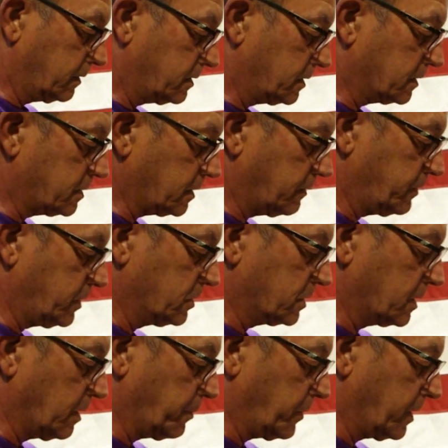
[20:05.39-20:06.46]
Since I've
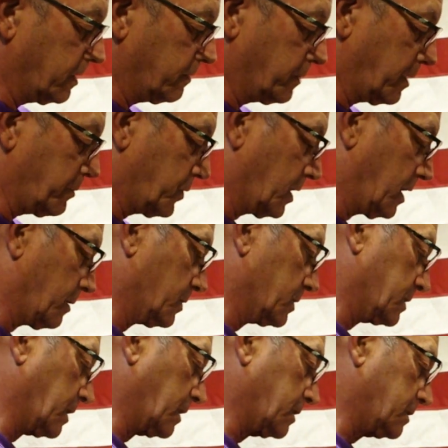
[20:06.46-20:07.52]
used up all of my
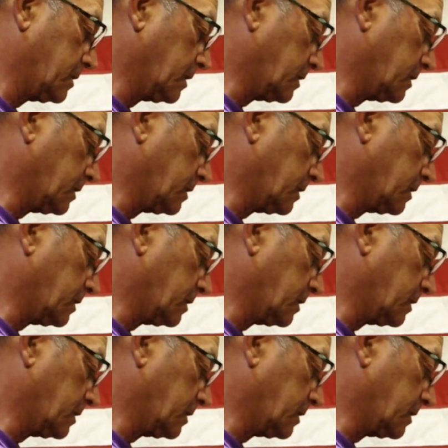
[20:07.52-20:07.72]
primers, I can